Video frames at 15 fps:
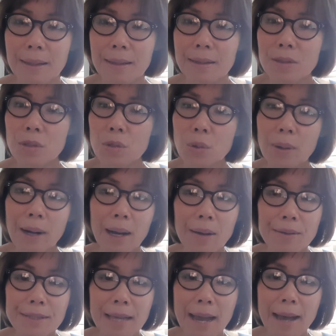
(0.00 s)
The
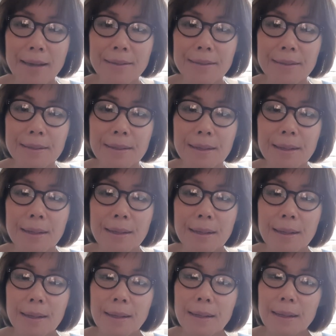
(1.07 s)
storehouse has
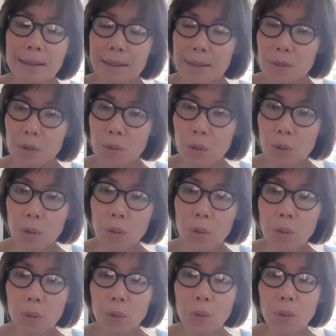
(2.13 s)

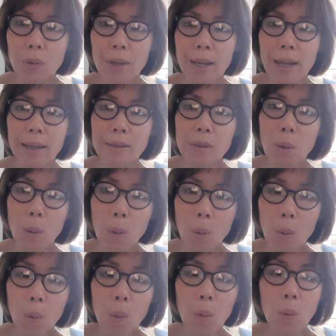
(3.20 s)
new and
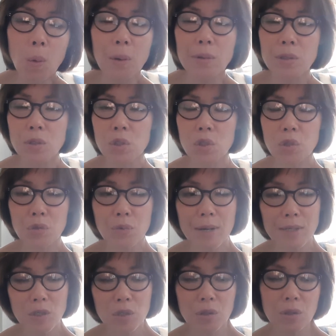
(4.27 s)
old
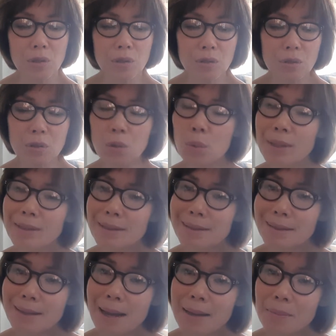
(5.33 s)
treasure. So what
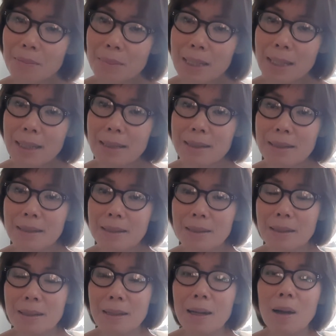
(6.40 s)
does that mean?
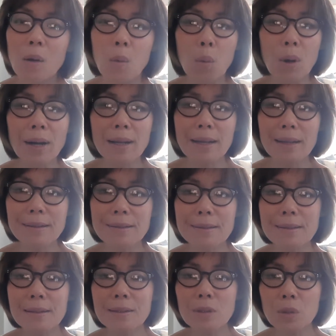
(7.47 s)
What is
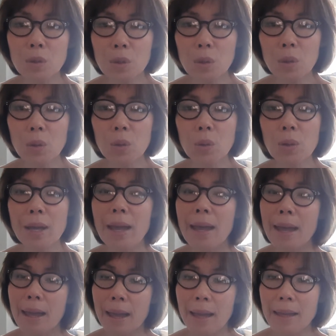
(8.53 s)
the new
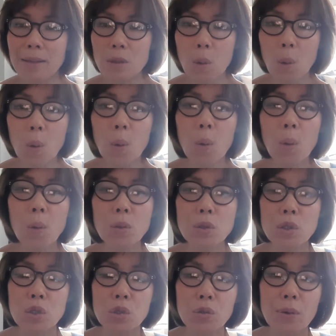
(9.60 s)
and old
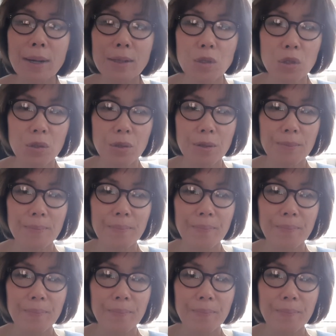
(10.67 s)
treasure?